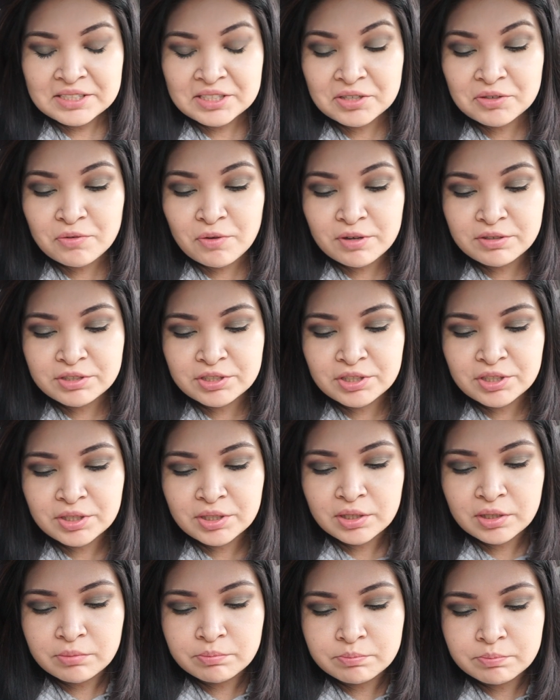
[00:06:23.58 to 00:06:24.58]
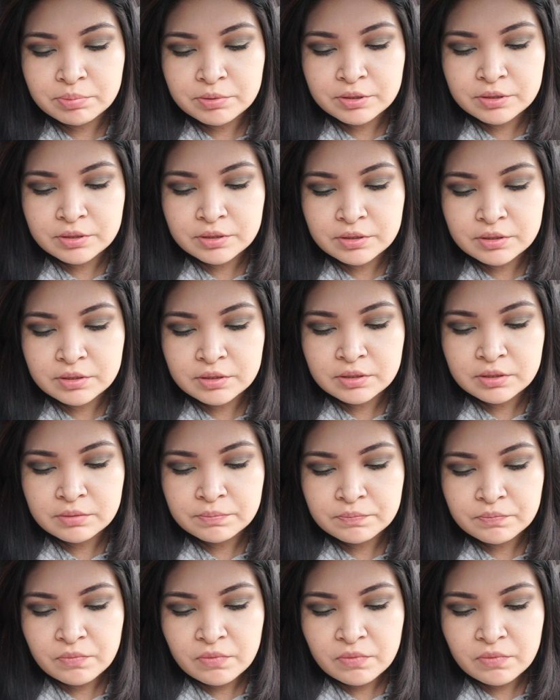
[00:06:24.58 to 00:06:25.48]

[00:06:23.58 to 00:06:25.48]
so, question number